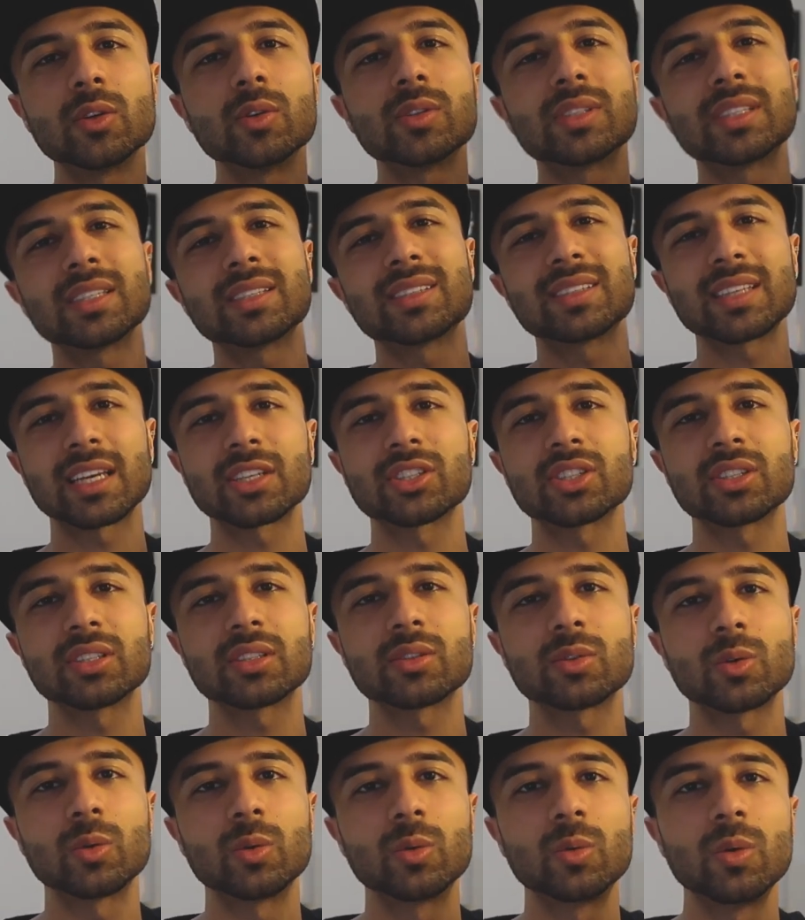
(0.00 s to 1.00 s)
use this section
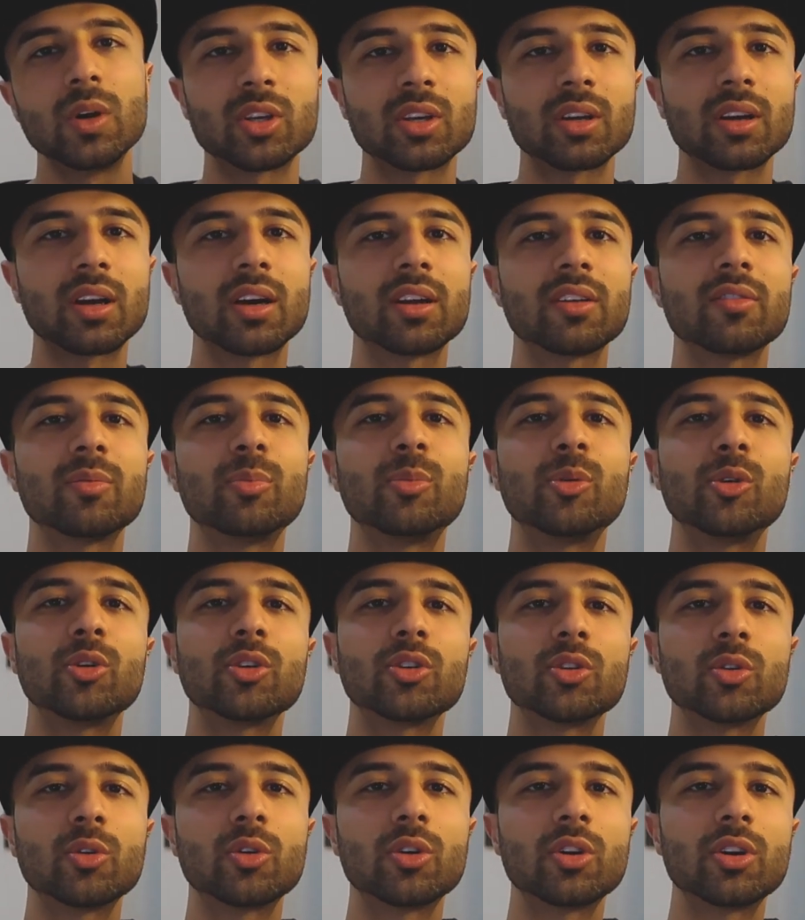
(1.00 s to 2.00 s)
at all. You can kind of
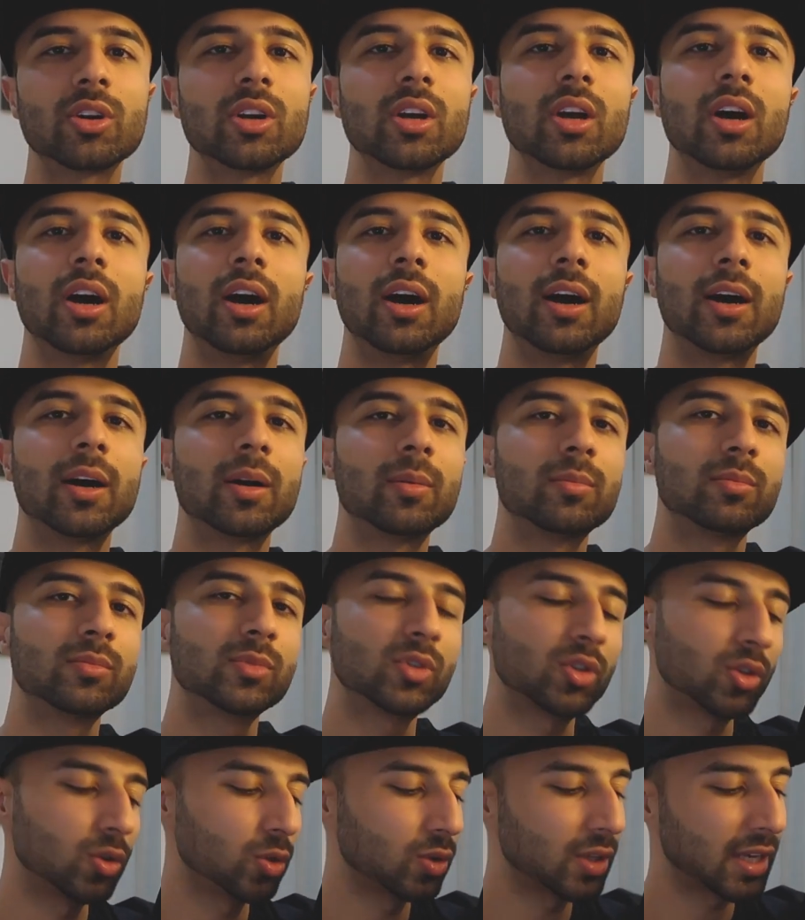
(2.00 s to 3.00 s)
put your
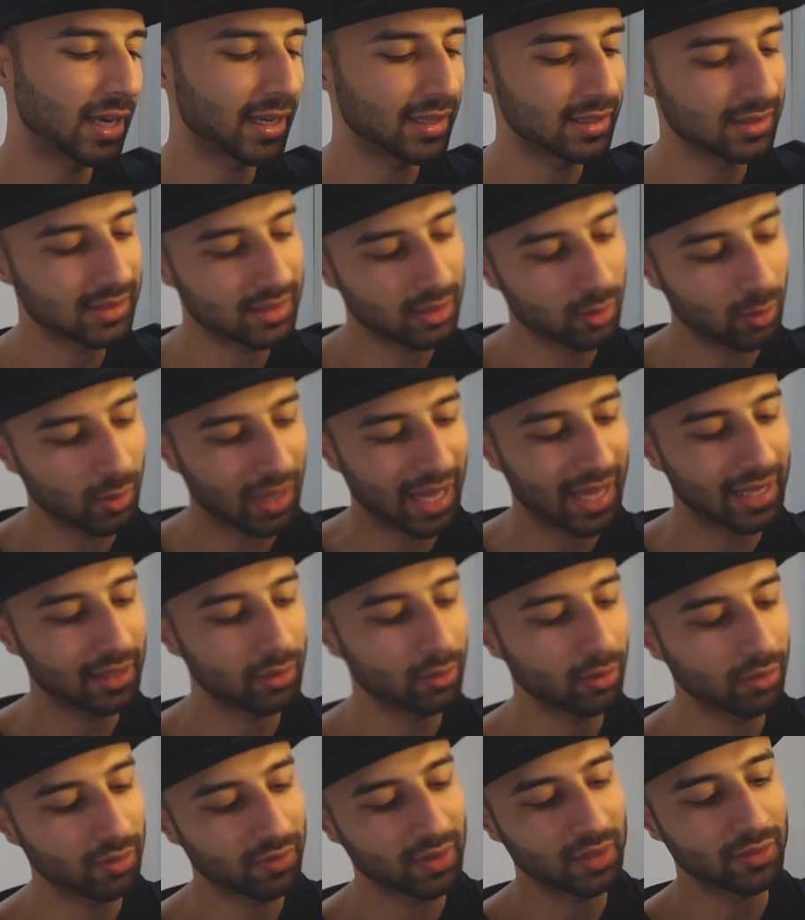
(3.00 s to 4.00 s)
suitcase little
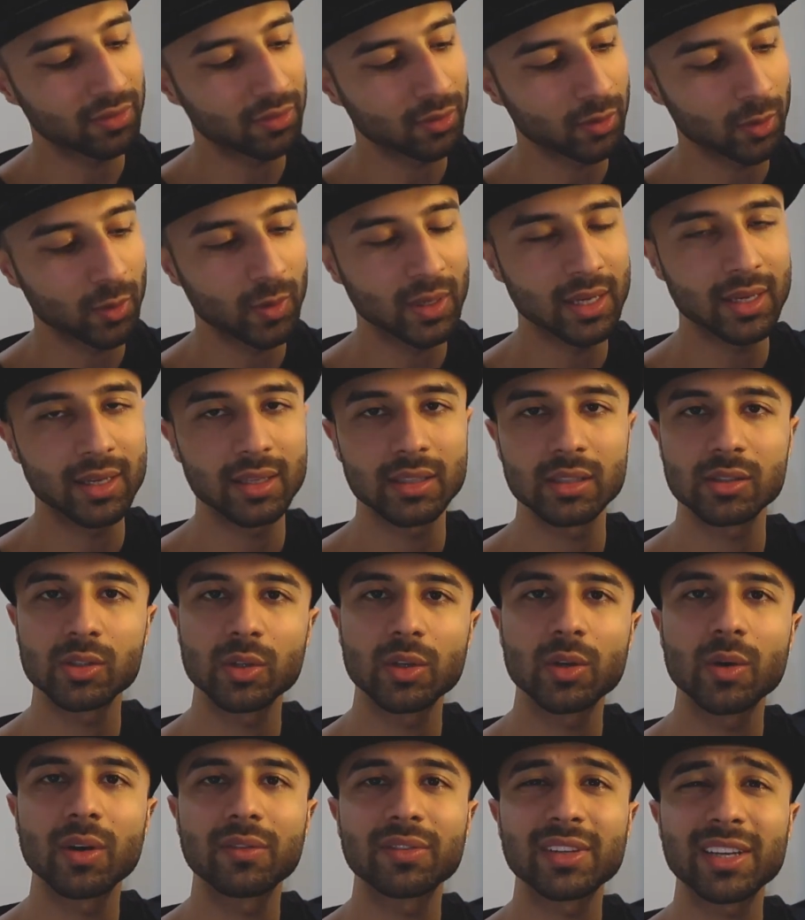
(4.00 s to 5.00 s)
handle thing through it so
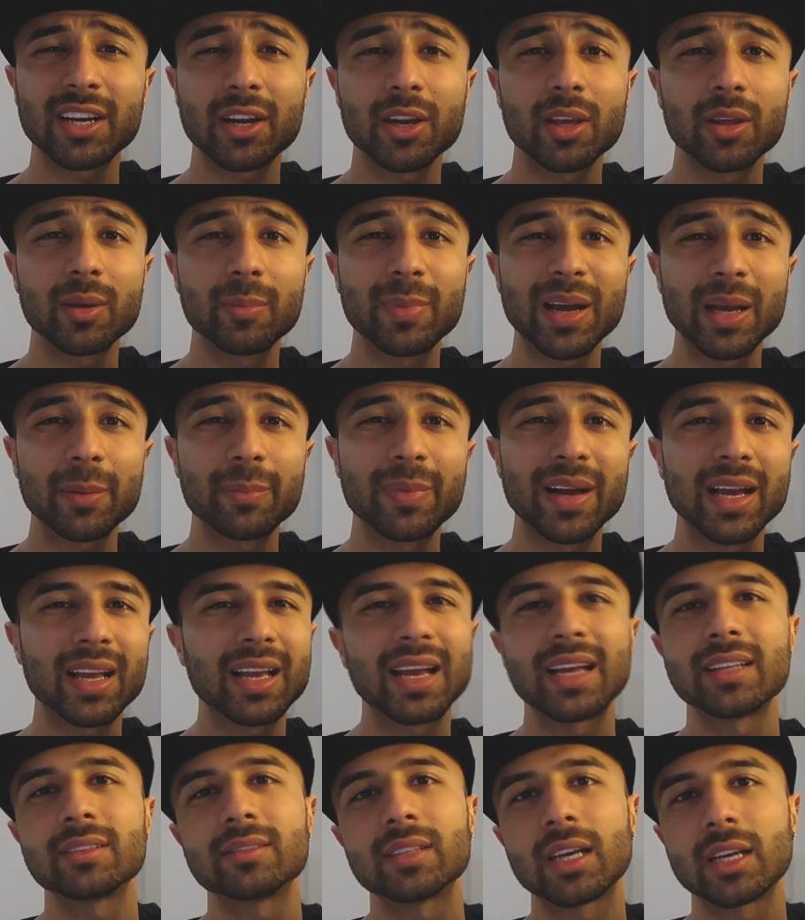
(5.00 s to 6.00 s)
you don't have to carry your
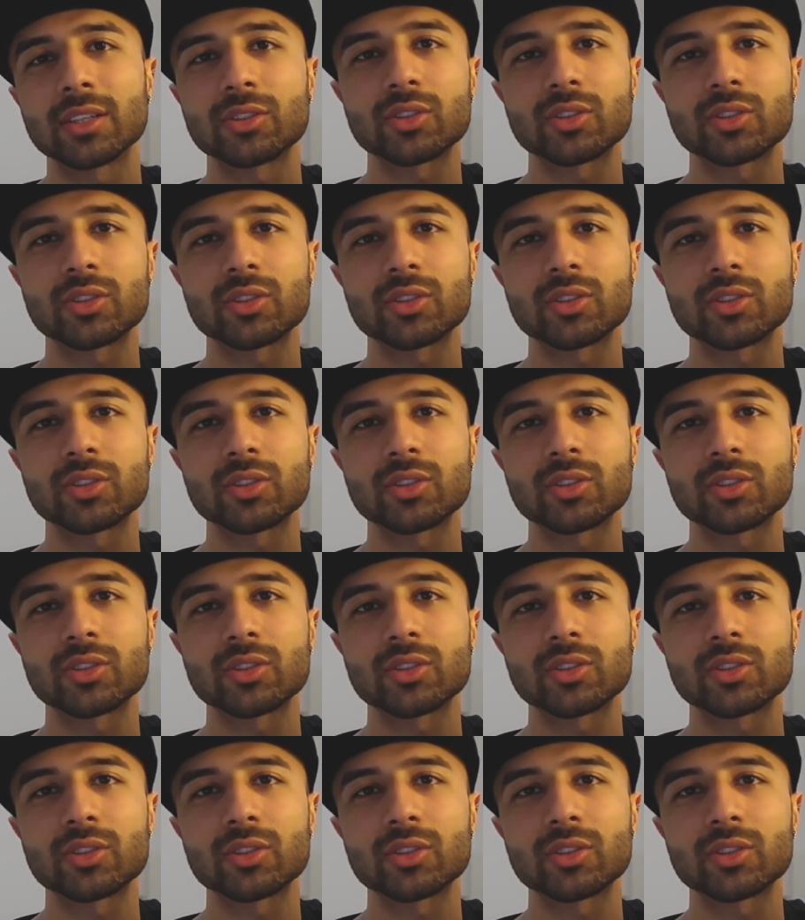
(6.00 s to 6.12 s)
backpack.